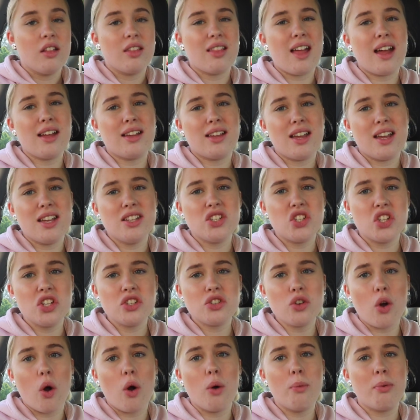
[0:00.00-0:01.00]
Like, it's
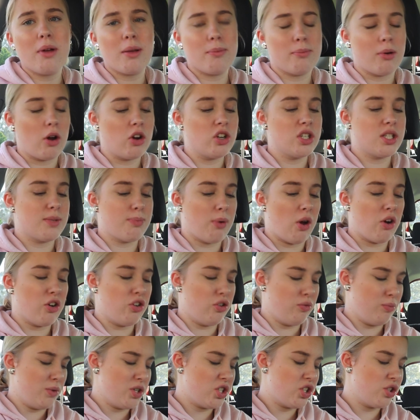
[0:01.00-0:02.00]
just all being
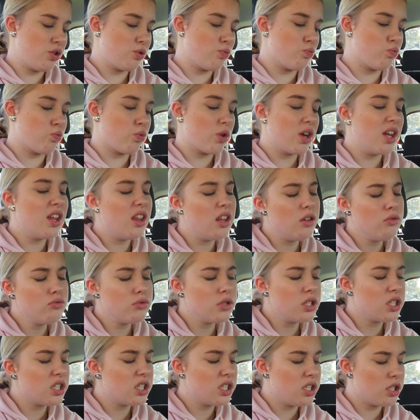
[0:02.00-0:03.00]
postponed, which is really,
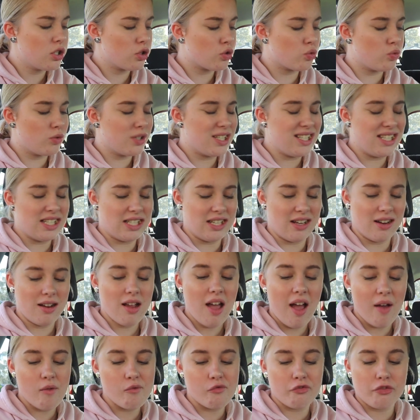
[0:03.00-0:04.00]
really
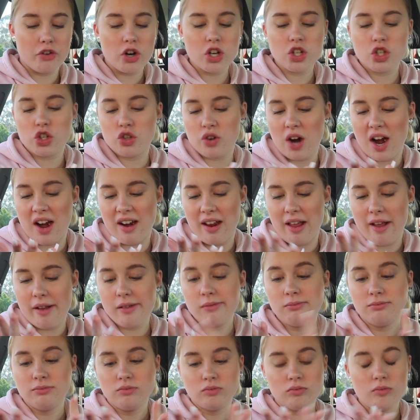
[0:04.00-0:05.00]
annoying and
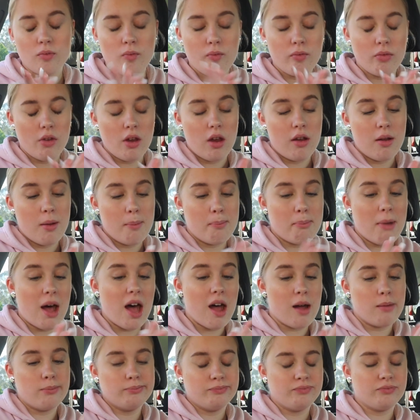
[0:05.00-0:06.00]
frustrating.
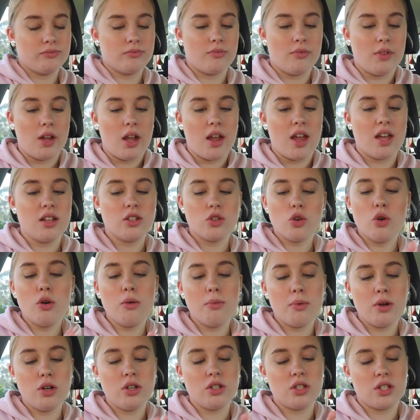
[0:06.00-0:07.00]
But it's
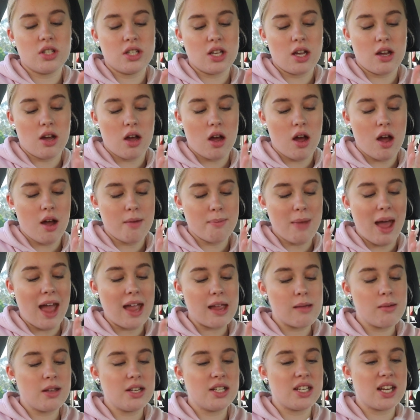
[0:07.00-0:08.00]
almost, I'm
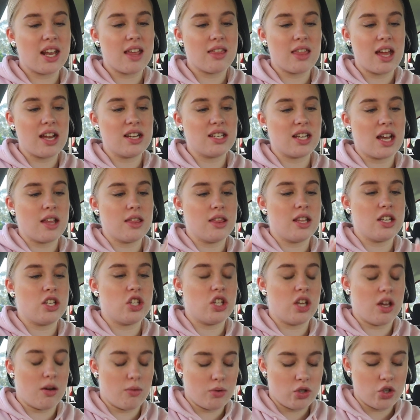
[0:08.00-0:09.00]
aiming to get that done
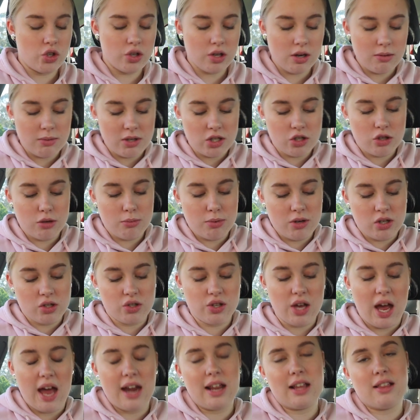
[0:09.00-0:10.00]
this year, which is going to be super
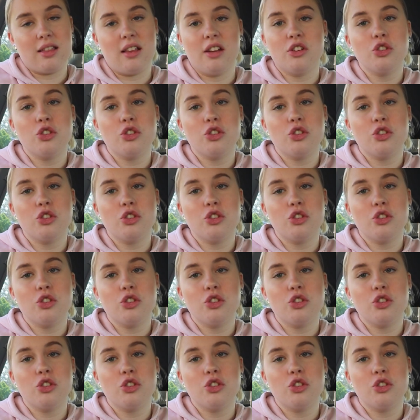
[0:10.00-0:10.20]
exciting.